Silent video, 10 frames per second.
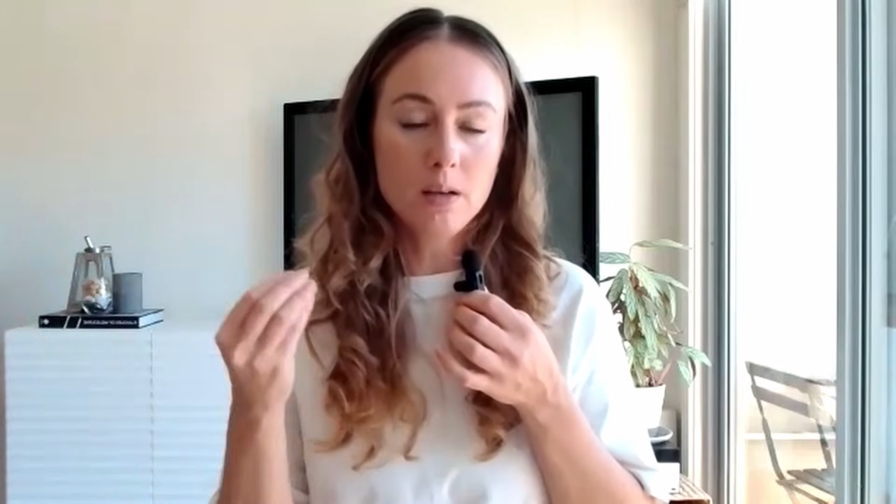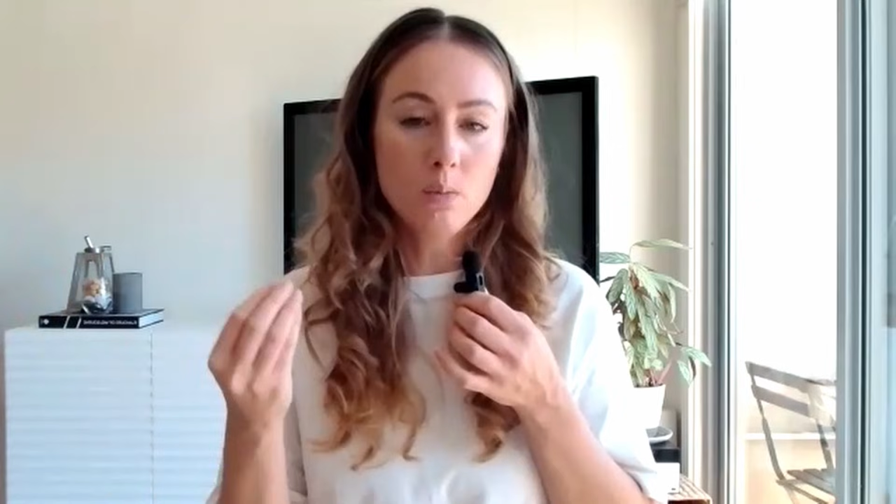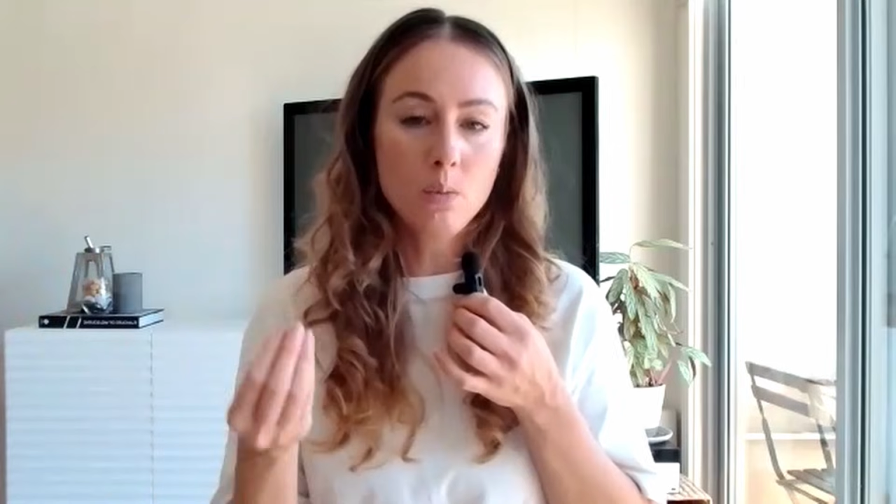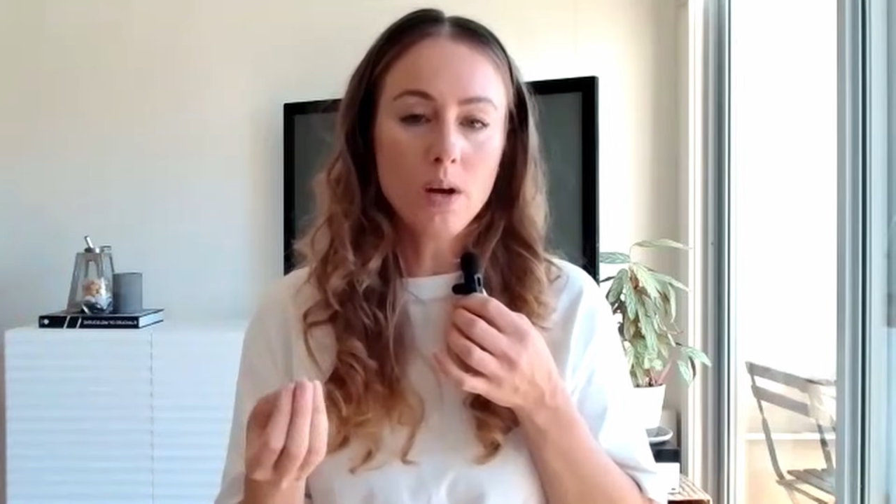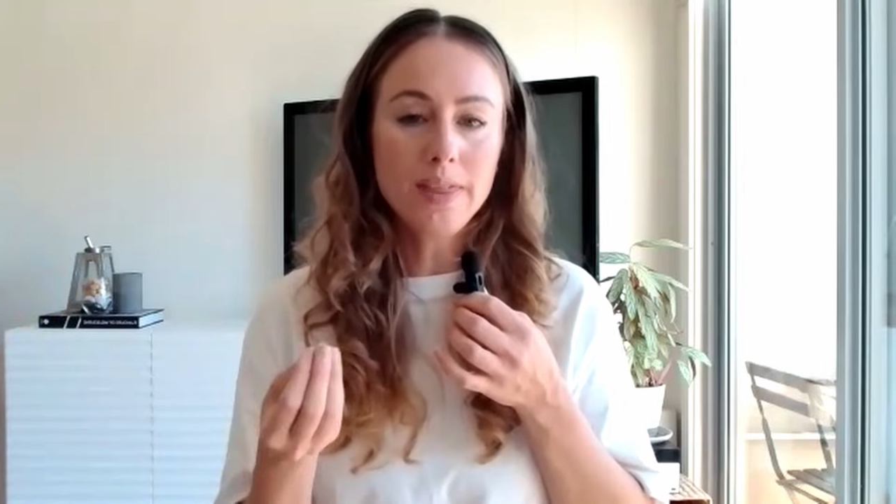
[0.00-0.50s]

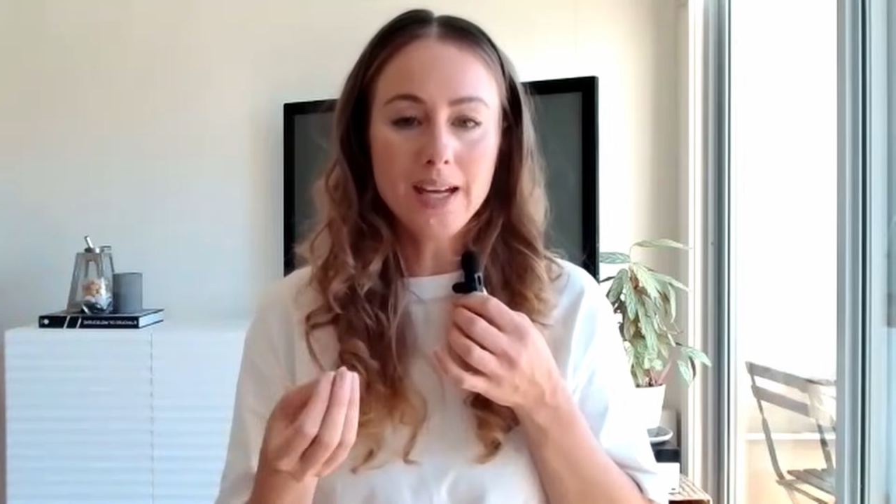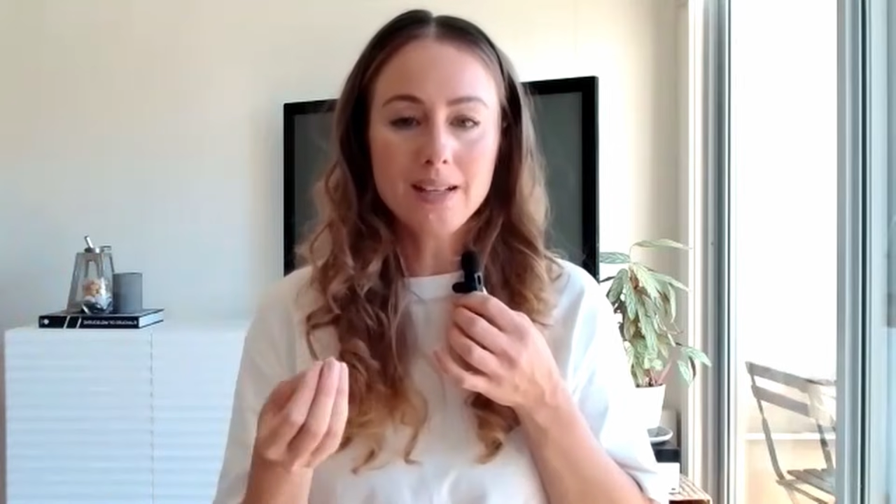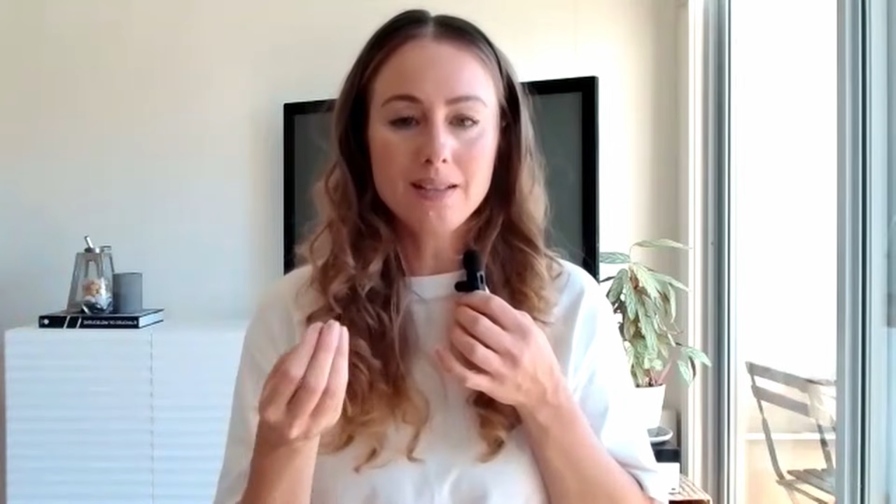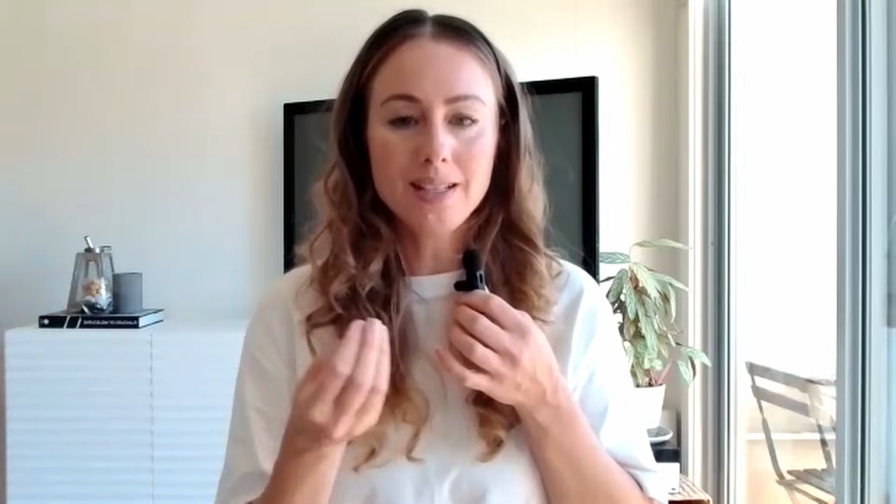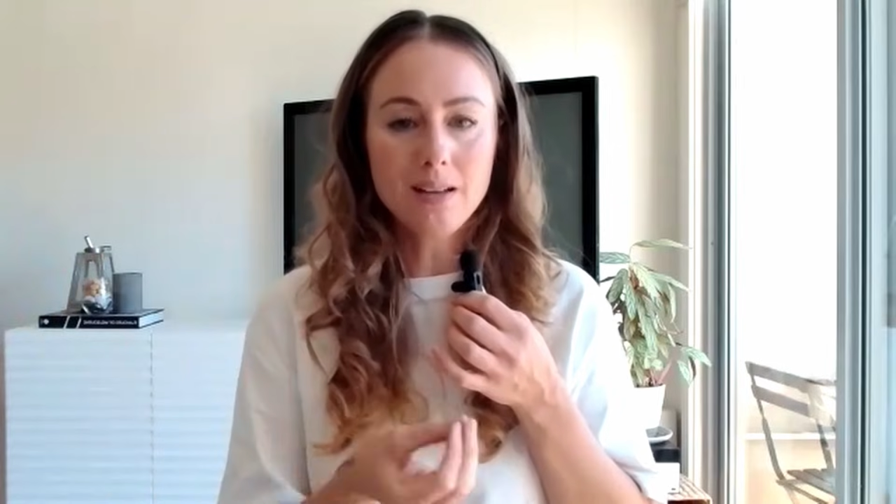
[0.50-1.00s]
And what
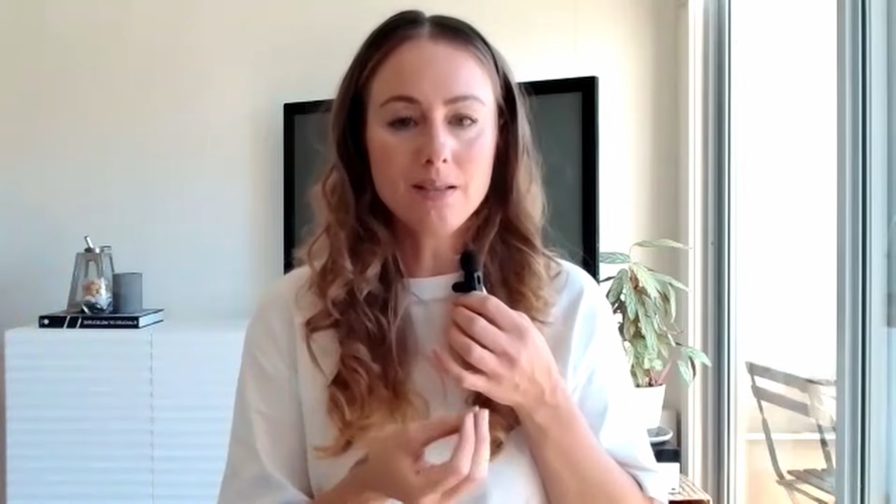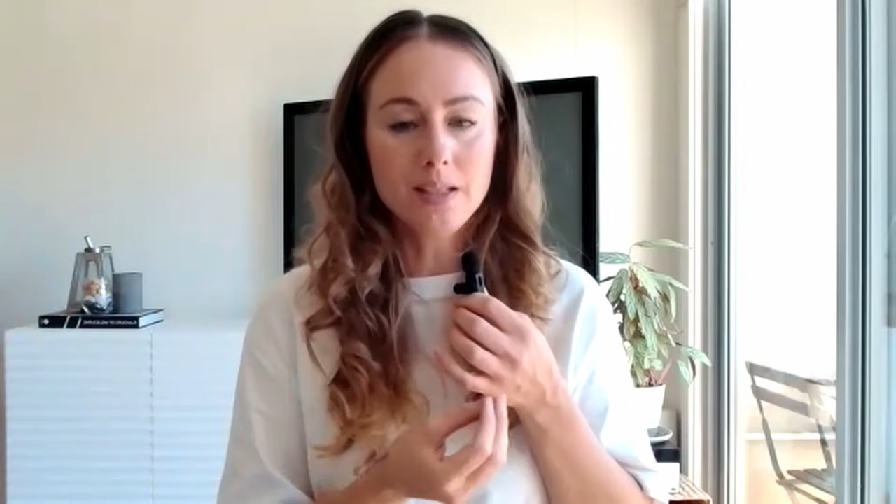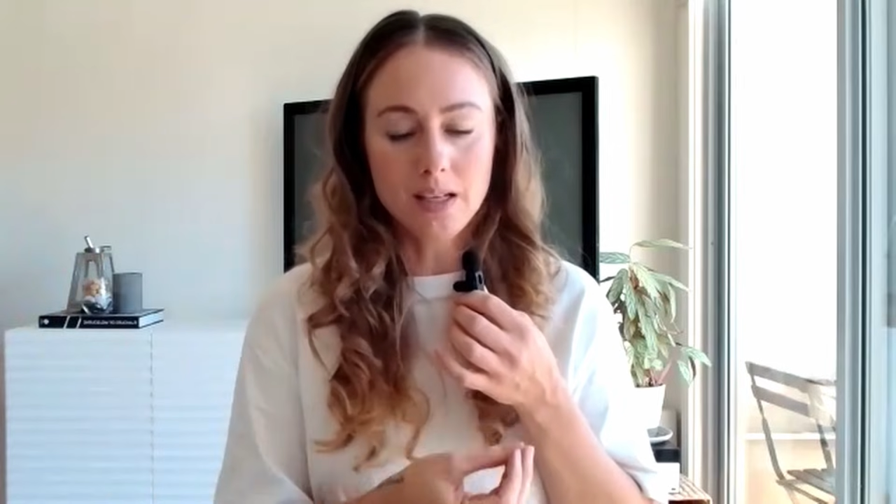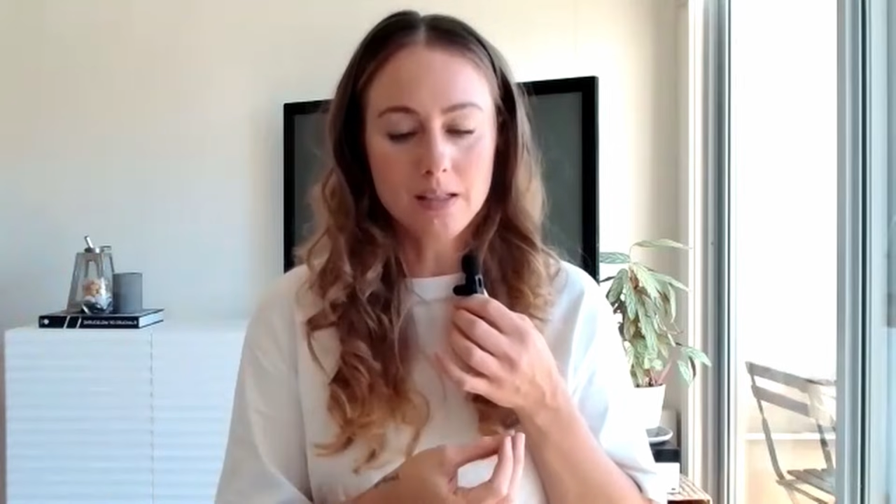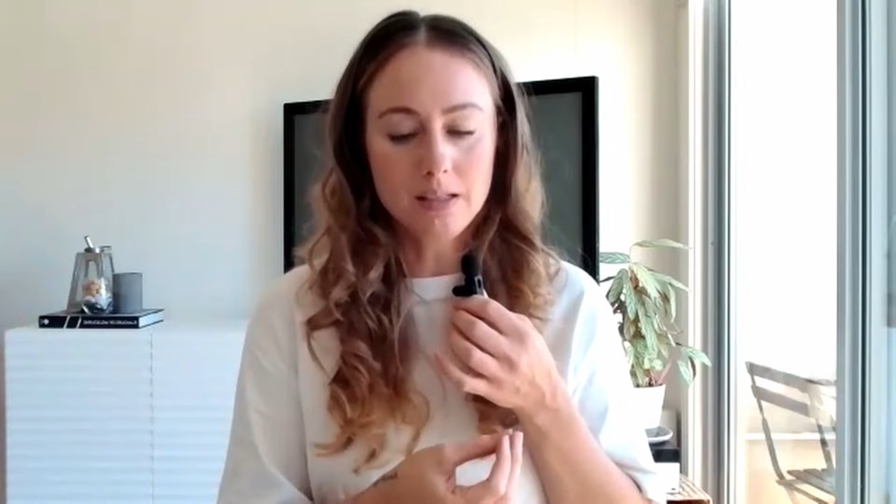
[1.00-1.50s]
that
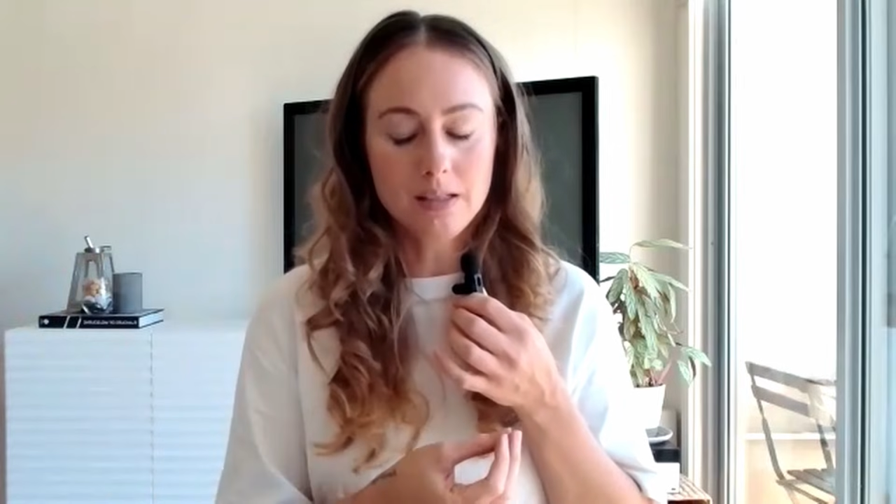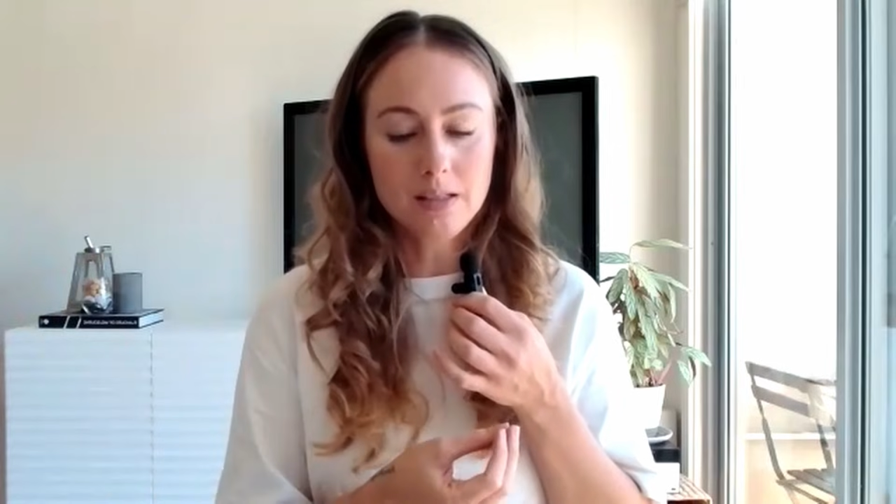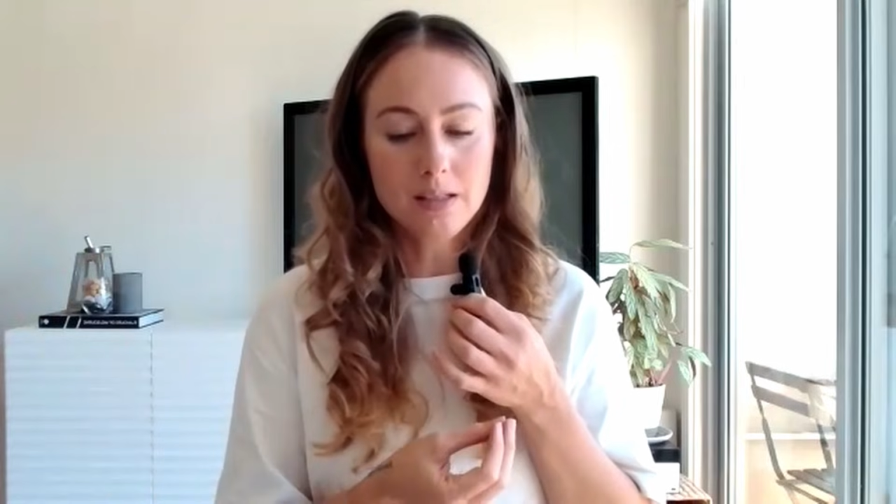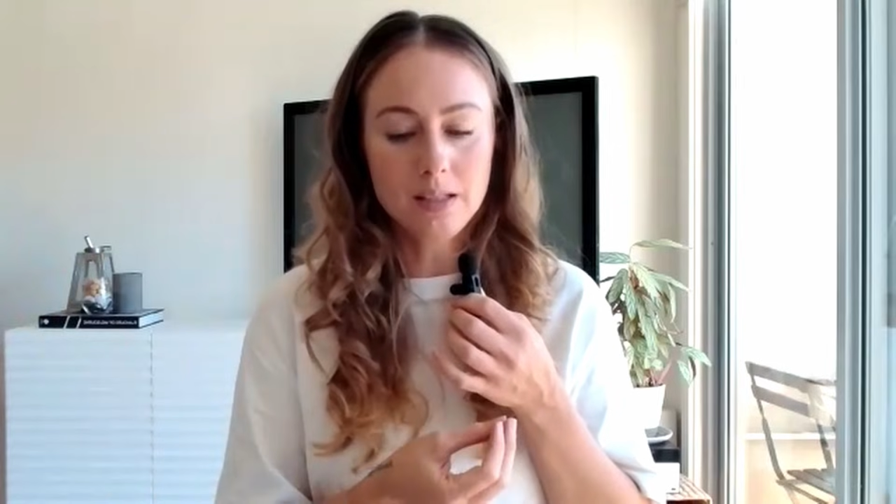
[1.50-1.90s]
tells us